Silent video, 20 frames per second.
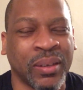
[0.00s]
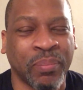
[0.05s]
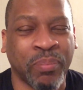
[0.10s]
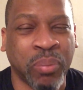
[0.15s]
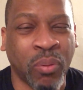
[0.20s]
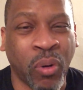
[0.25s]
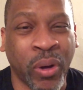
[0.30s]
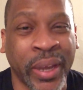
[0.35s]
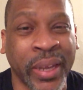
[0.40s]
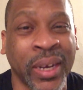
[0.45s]

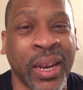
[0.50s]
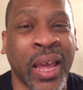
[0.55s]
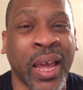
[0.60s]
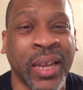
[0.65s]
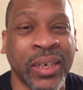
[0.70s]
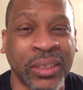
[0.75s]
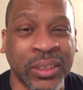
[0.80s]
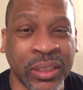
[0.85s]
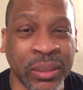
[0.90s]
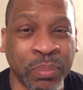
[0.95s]
point,
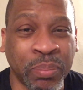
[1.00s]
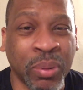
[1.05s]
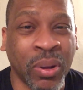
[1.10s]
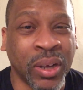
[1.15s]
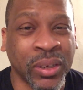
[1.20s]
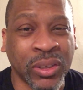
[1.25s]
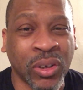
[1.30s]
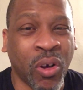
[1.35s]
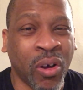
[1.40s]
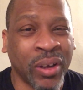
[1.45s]

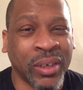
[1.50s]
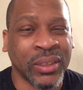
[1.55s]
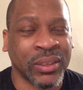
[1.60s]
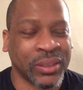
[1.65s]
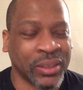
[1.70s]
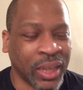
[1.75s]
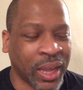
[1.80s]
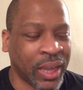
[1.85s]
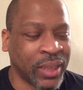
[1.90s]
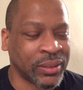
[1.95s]
debunked all this
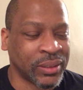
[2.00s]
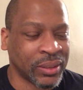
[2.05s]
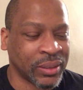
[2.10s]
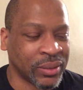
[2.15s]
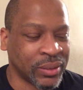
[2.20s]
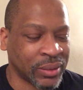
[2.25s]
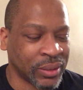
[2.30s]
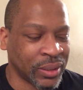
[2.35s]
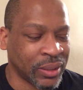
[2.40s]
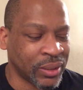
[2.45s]

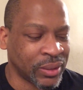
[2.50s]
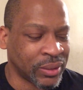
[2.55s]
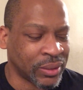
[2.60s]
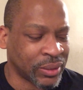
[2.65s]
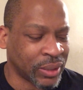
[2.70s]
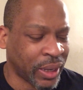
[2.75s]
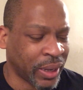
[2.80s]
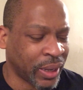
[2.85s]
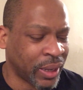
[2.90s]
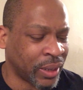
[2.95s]
nonsense that he's
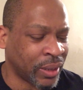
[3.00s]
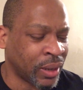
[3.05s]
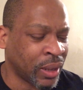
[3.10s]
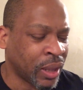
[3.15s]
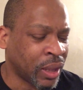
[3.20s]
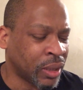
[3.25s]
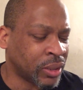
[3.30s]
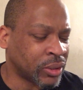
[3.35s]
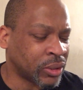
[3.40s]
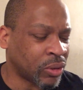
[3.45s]
saying.
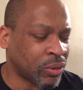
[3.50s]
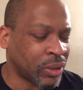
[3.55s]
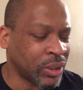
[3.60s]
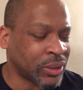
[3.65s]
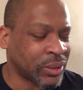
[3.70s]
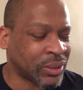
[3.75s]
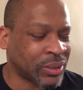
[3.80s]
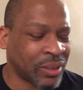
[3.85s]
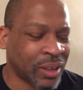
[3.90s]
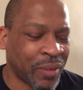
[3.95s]
So
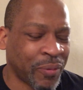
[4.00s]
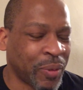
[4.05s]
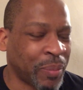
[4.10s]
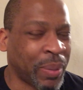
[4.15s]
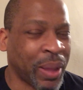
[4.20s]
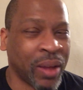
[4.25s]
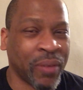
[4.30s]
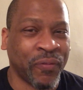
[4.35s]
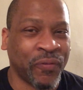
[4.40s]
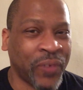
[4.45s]
this stuff
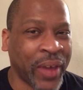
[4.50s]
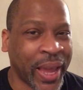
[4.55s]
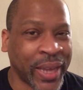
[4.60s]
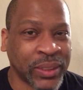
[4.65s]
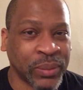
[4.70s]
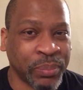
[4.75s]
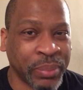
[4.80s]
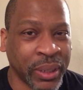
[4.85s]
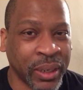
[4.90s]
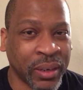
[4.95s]
about
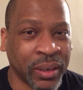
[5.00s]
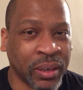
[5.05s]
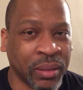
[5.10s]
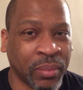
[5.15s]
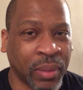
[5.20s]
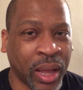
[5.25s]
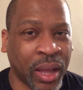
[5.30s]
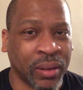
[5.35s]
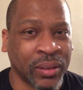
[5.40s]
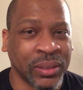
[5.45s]
facts bearing
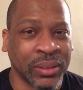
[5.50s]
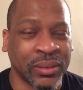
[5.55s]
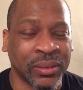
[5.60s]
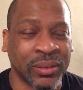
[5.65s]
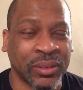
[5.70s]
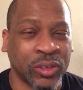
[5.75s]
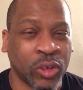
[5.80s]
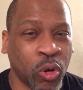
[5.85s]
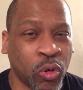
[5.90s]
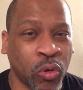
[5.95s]
him out is
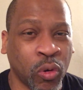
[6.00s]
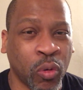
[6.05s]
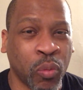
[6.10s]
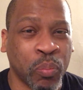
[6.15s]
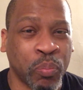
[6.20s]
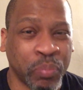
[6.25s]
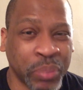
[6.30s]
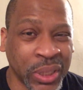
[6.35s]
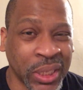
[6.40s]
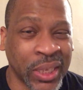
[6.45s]
total
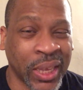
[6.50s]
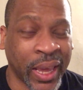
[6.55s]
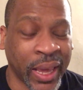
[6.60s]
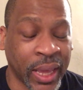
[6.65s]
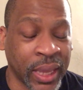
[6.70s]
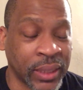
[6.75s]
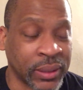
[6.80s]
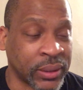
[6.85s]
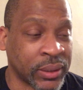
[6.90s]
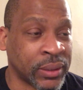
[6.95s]

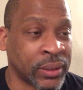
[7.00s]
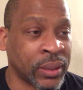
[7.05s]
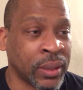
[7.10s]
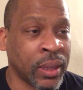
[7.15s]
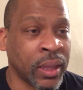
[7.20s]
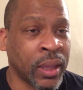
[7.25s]
BS.